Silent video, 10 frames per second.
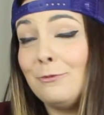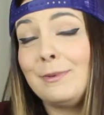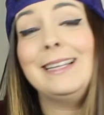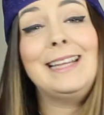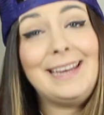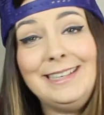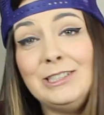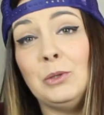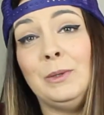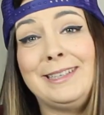really
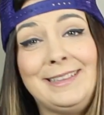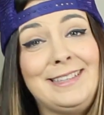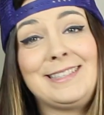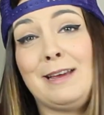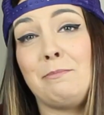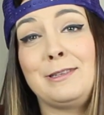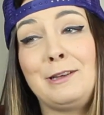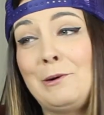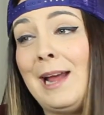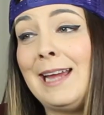enjoyed this
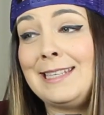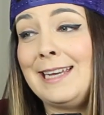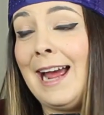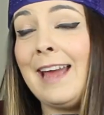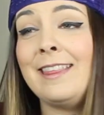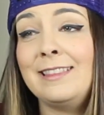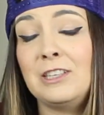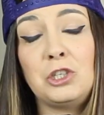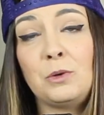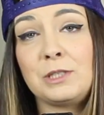episode. I did. I think the
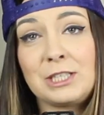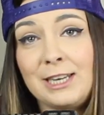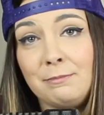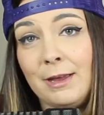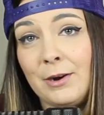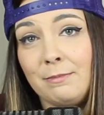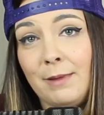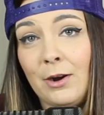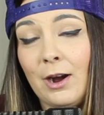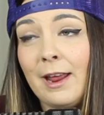show is just getting better and better.